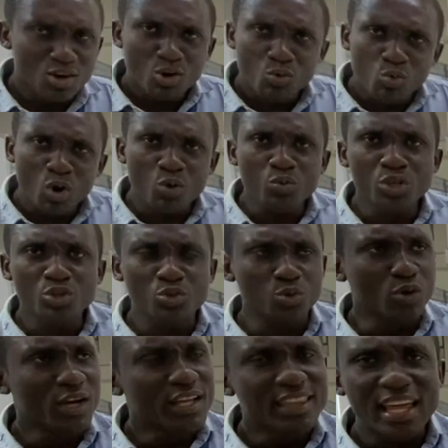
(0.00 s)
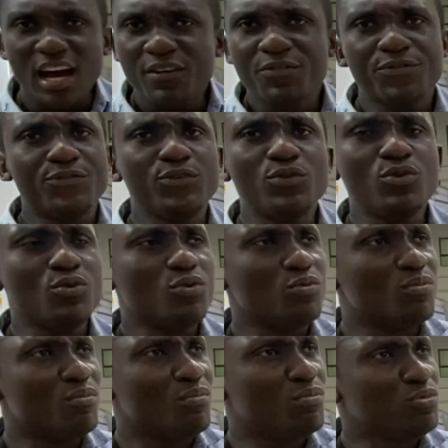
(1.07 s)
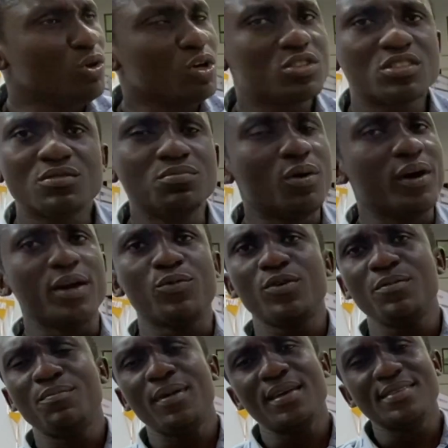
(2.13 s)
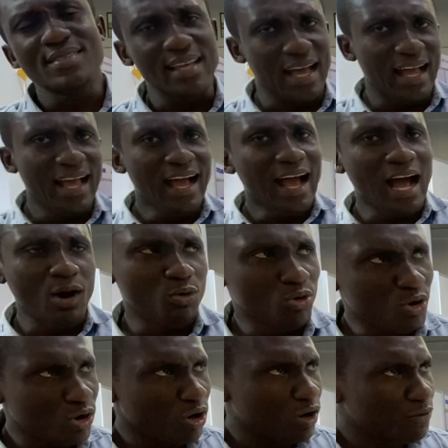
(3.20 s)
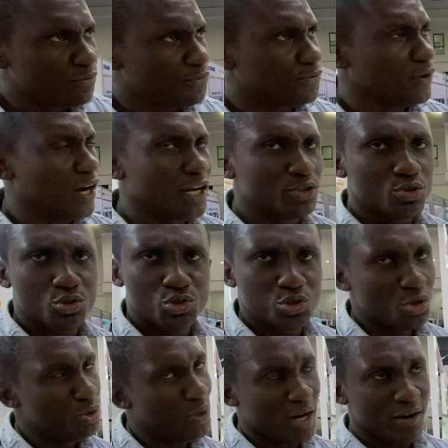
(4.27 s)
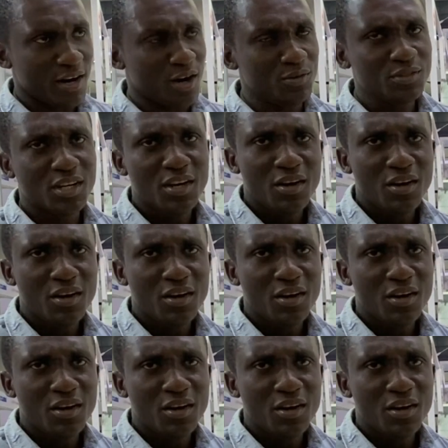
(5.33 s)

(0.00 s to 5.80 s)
what we do. There are a few lots more equipment that I would love to show you around.